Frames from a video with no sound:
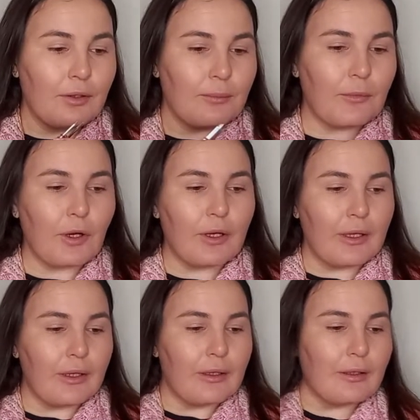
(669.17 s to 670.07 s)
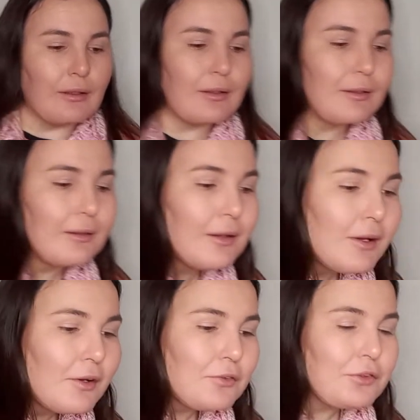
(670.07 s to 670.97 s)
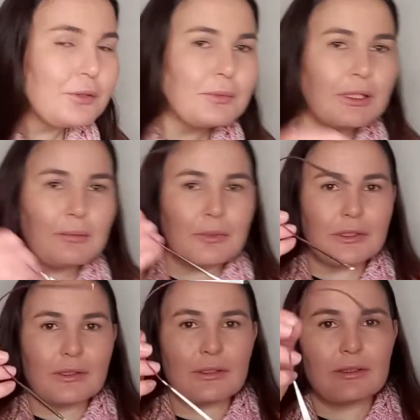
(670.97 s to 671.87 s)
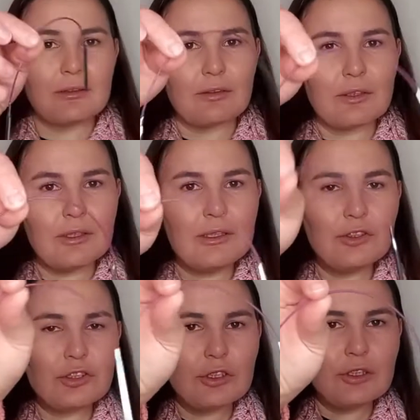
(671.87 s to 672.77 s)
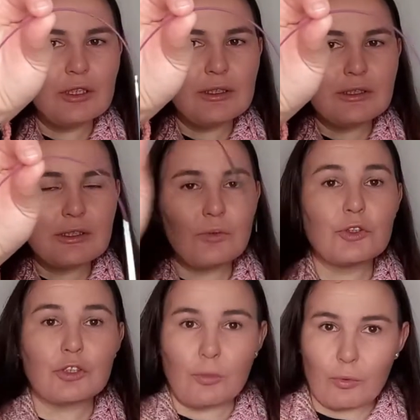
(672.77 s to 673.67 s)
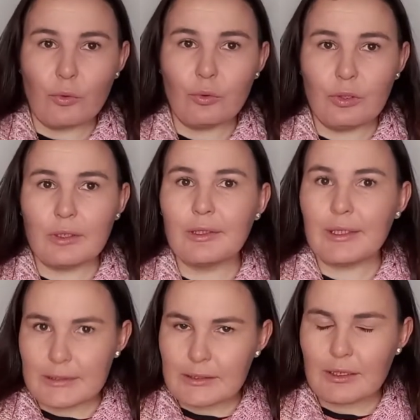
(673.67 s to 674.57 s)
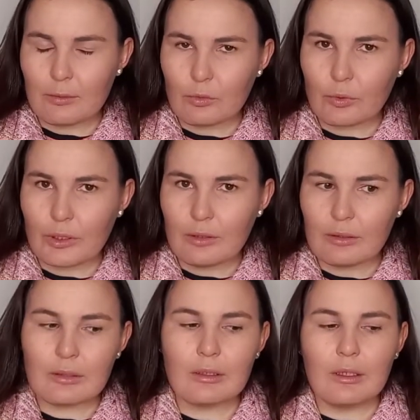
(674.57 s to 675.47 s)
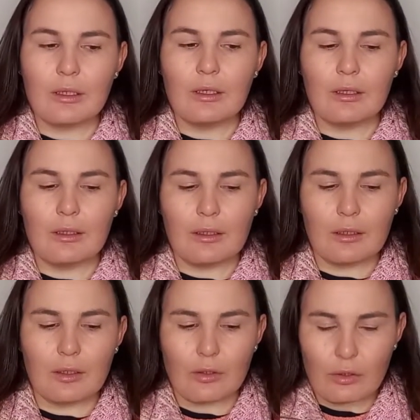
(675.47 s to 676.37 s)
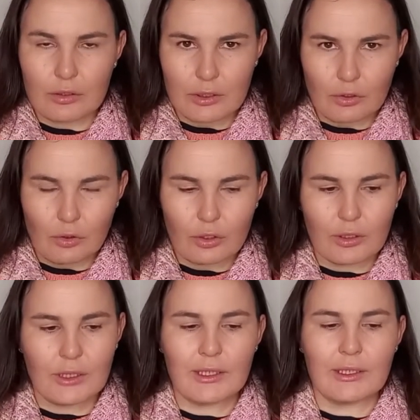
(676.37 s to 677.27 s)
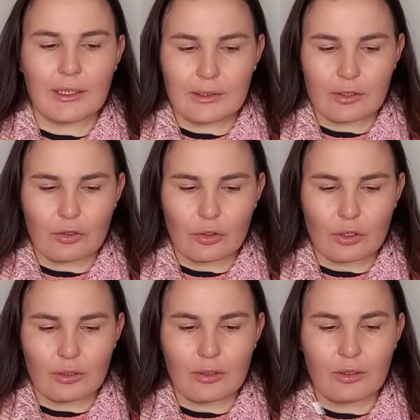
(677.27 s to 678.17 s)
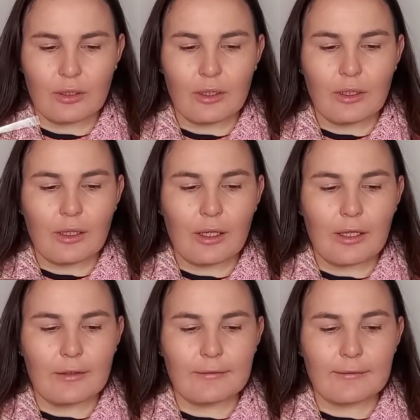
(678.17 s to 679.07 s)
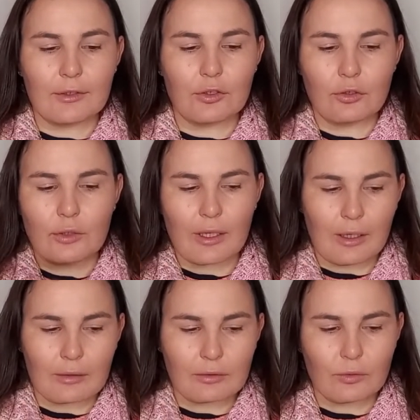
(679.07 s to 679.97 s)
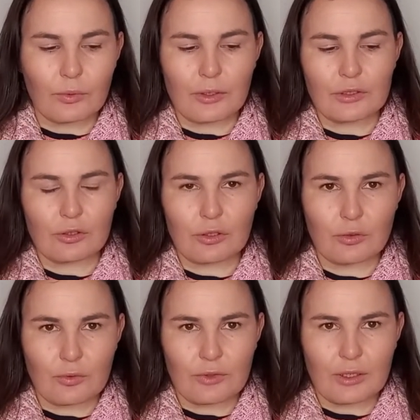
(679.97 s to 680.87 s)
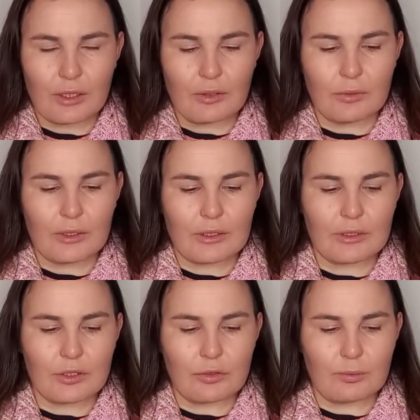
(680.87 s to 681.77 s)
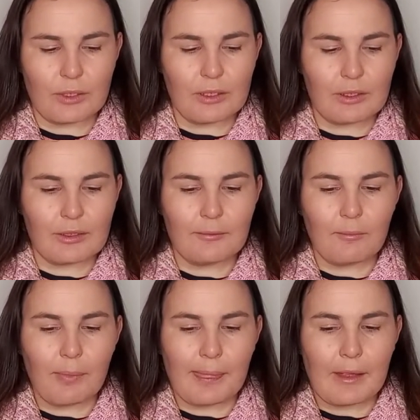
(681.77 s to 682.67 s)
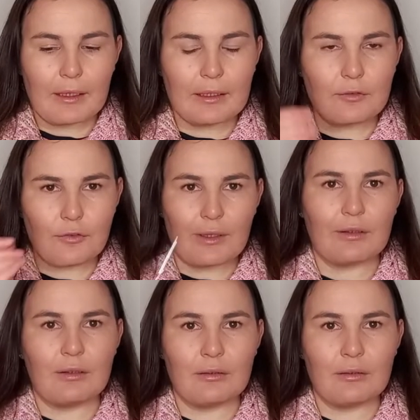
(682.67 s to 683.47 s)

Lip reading: my 3mm 9-inch circulars, which I bought yesterday morning, cast it on, knit it on, and took out when I started with the color work at the Stoepmark. It fell.